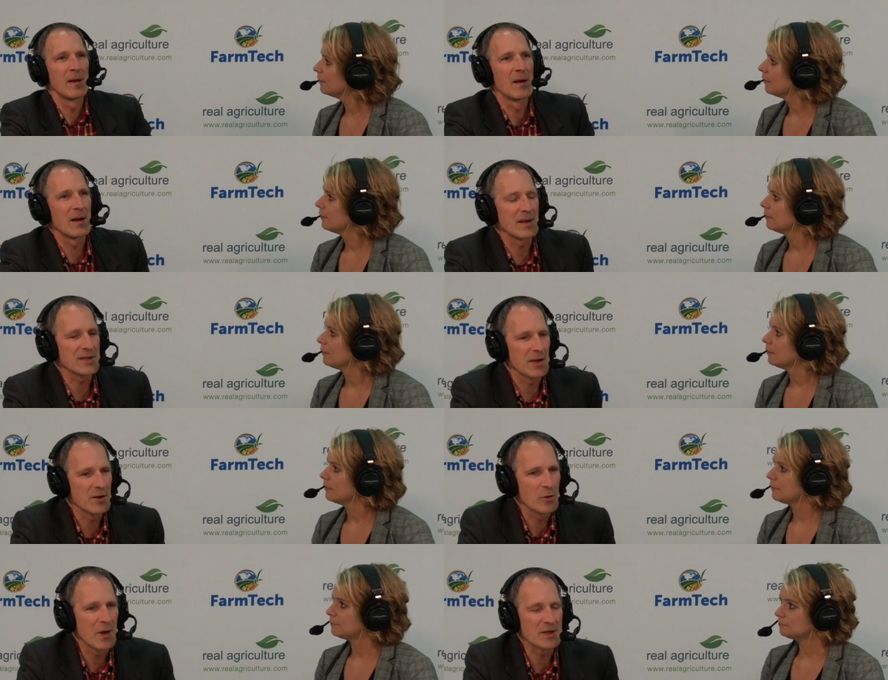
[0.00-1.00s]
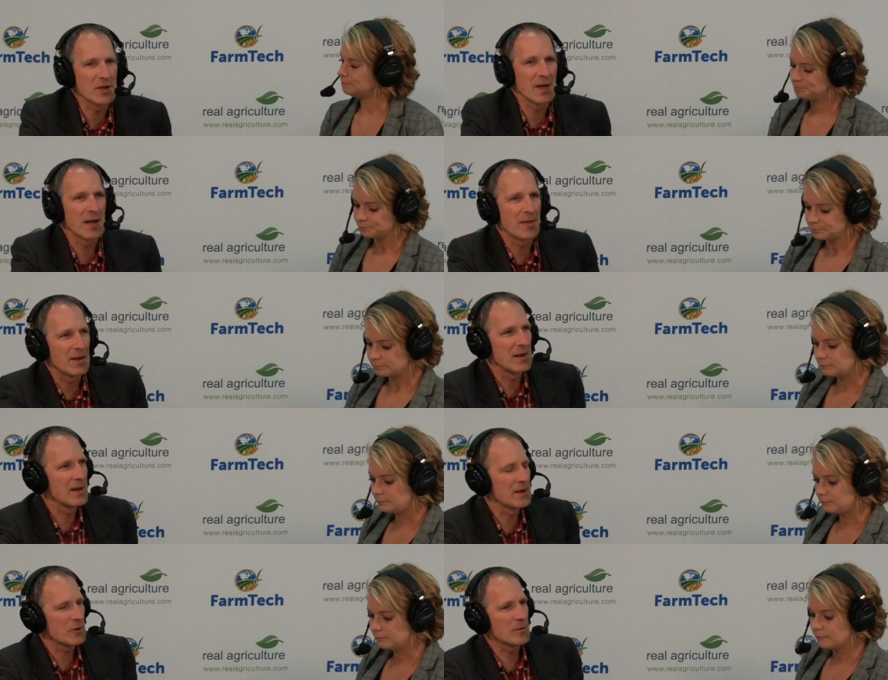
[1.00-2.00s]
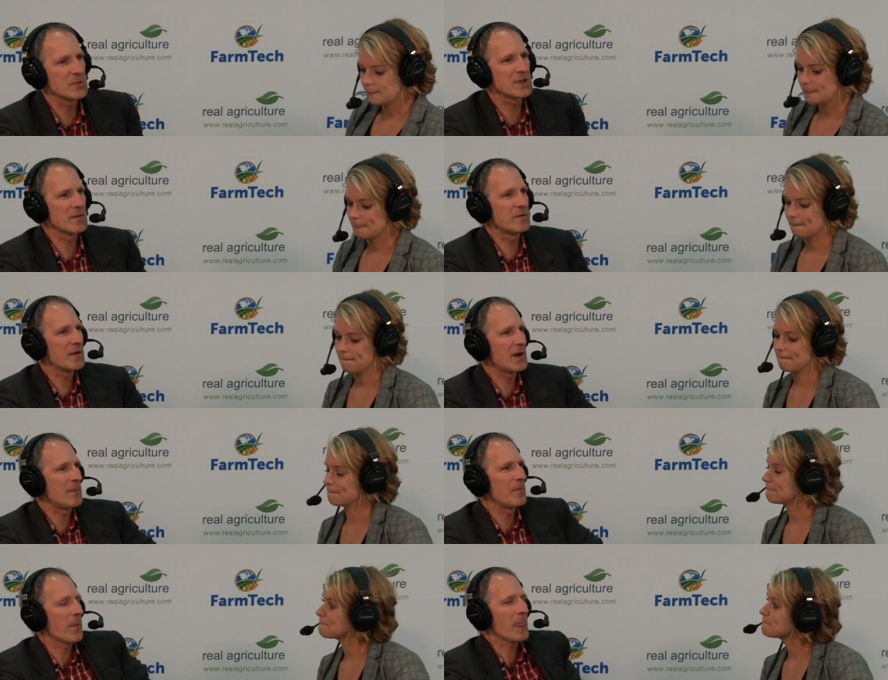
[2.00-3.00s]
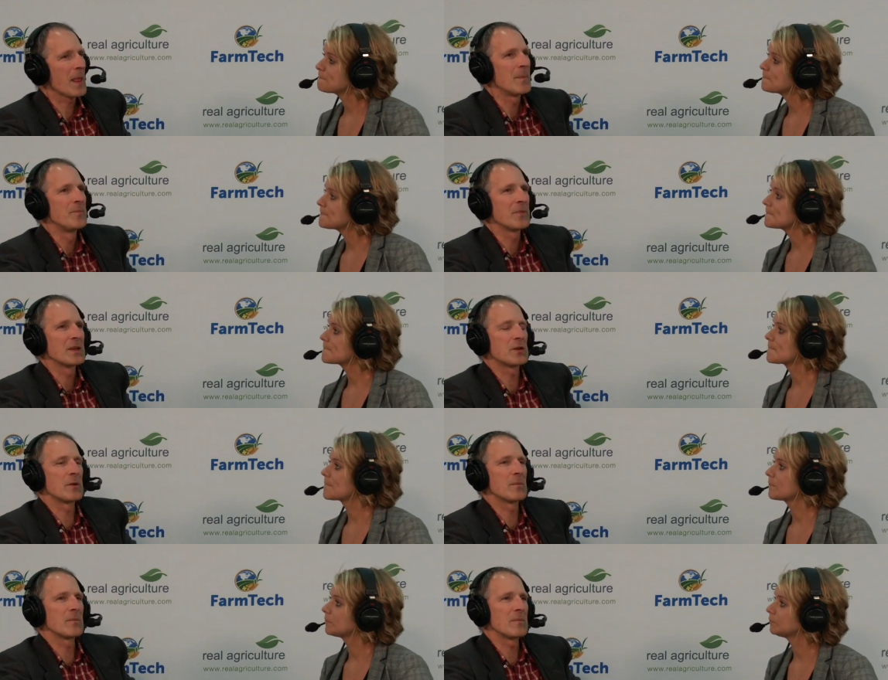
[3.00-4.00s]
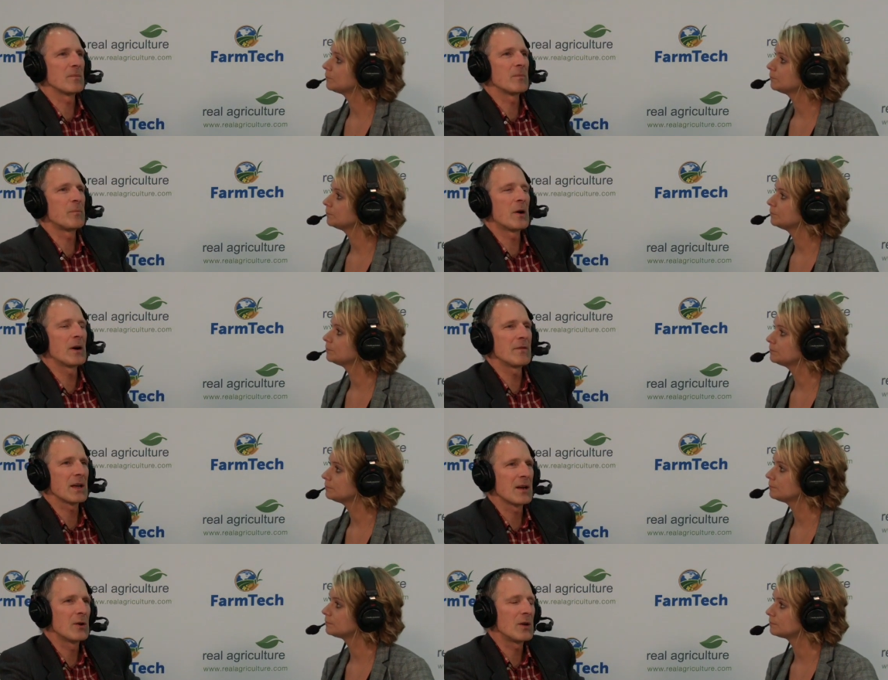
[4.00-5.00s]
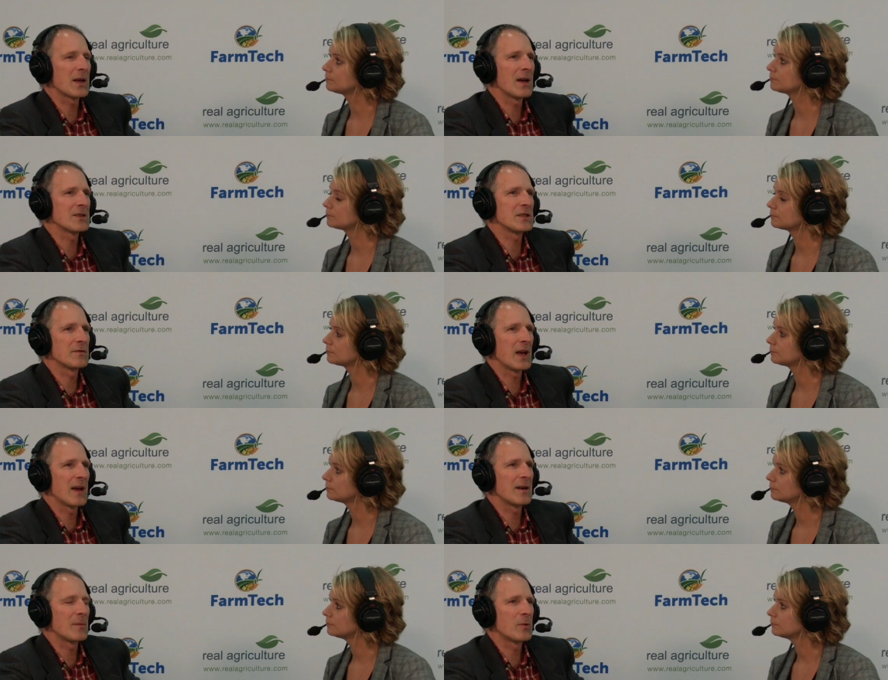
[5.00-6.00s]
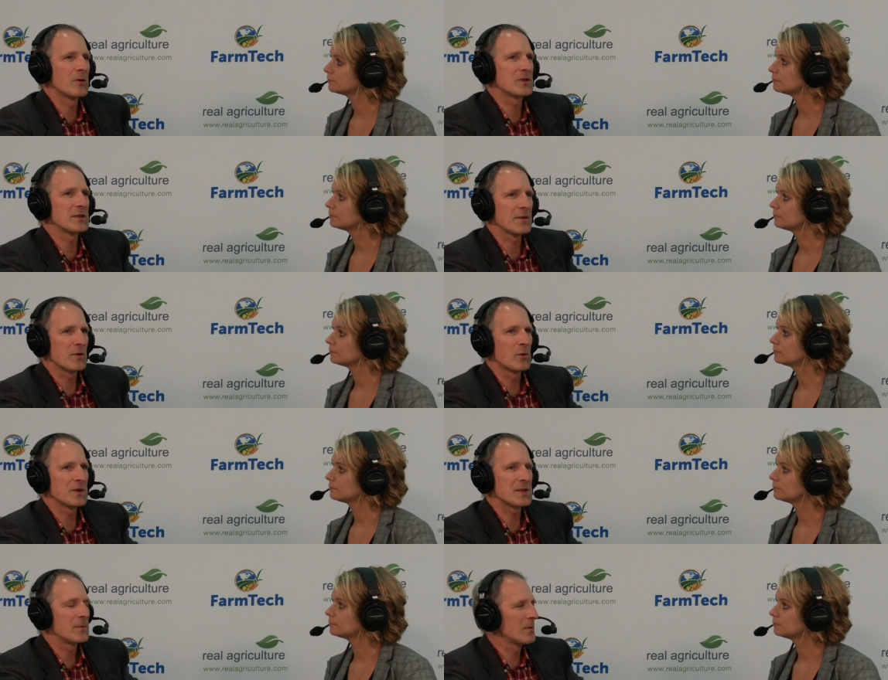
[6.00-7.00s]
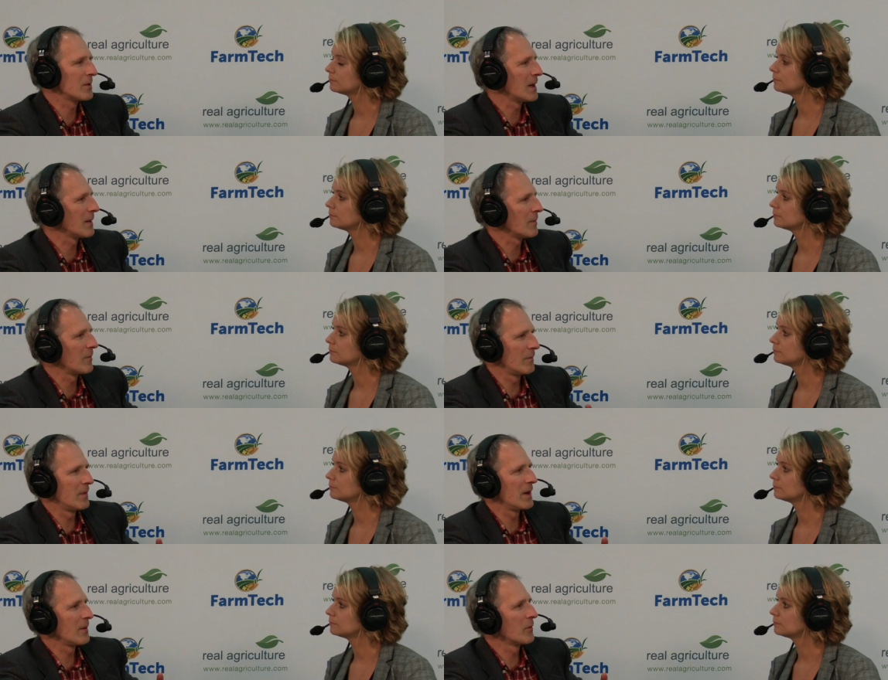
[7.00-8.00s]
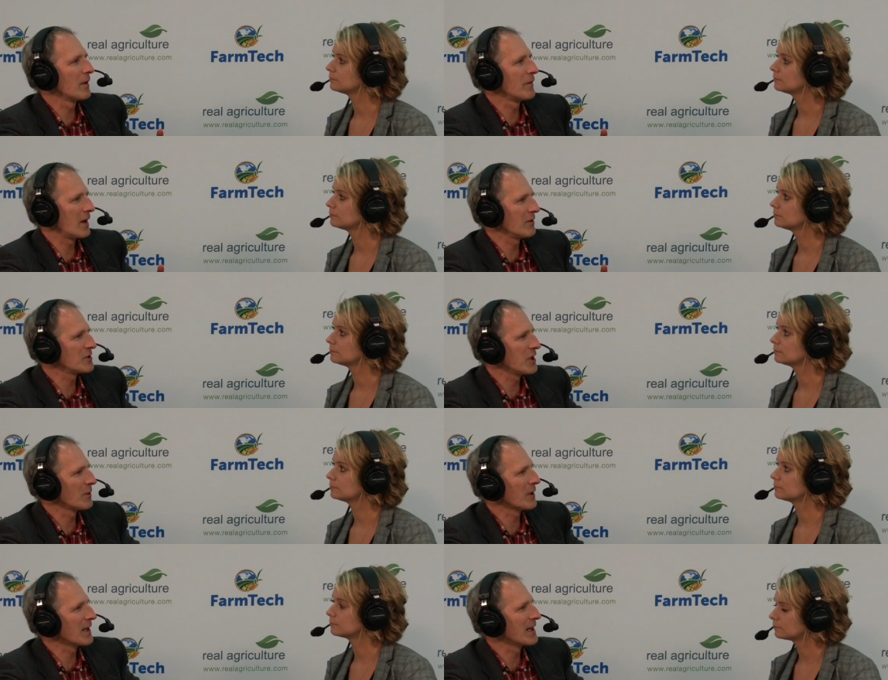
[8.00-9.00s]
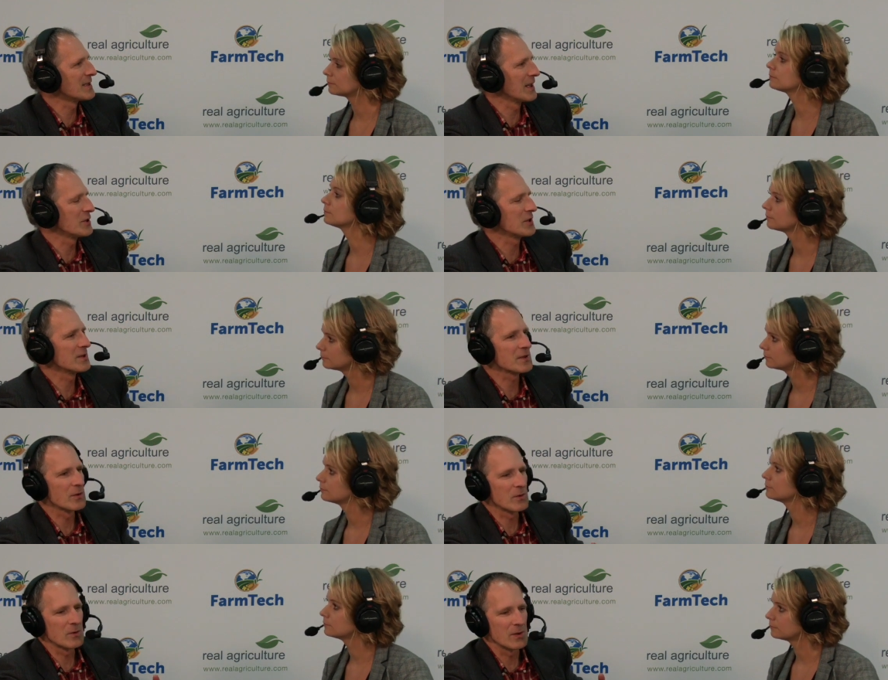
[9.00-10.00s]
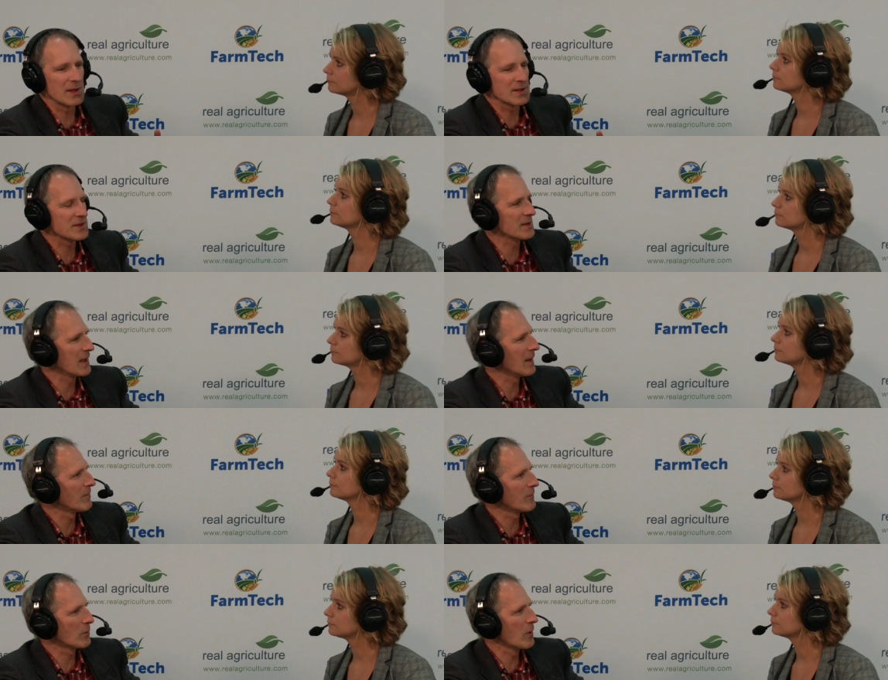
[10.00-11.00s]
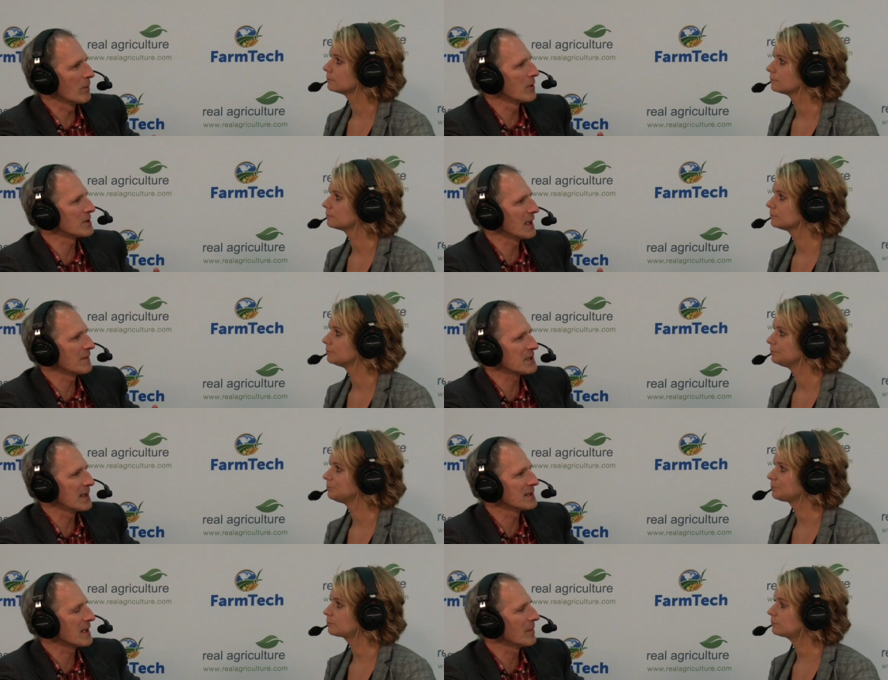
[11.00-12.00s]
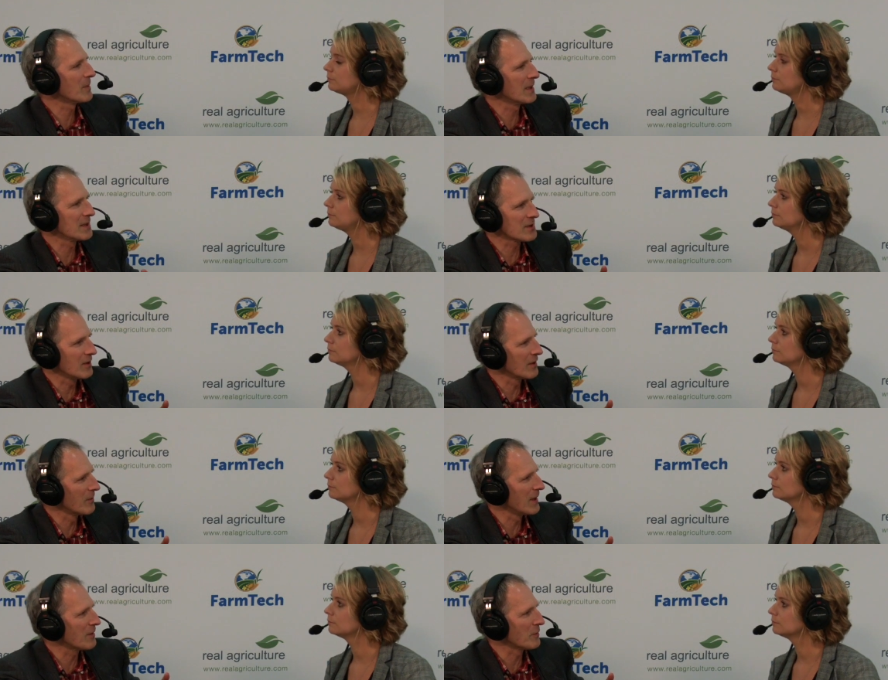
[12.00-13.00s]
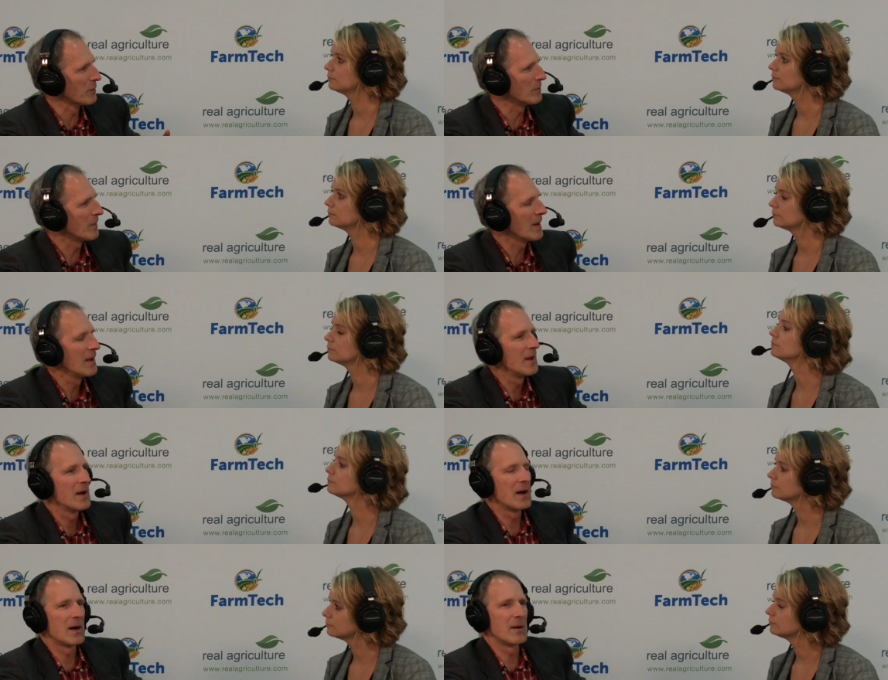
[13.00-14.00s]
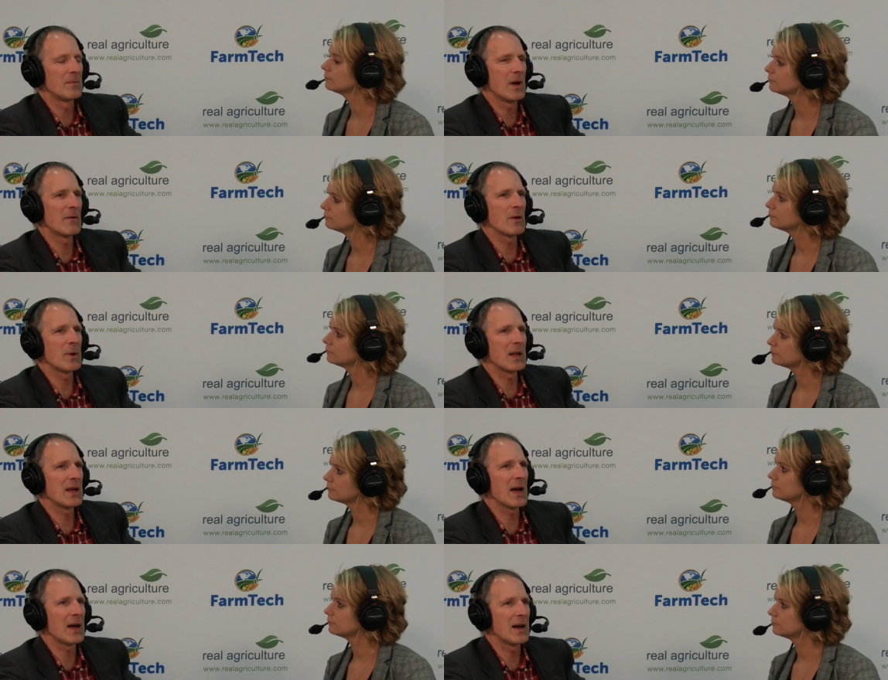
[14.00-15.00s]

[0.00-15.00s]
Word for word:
Speaker 1: Oh, that's a good question. In, in, terms of, um, so part of the Canola Council of Canada approach is, of course, we're a, we're a value chain organization. So it's li growers, life science companies, all the way through. Um, everybody,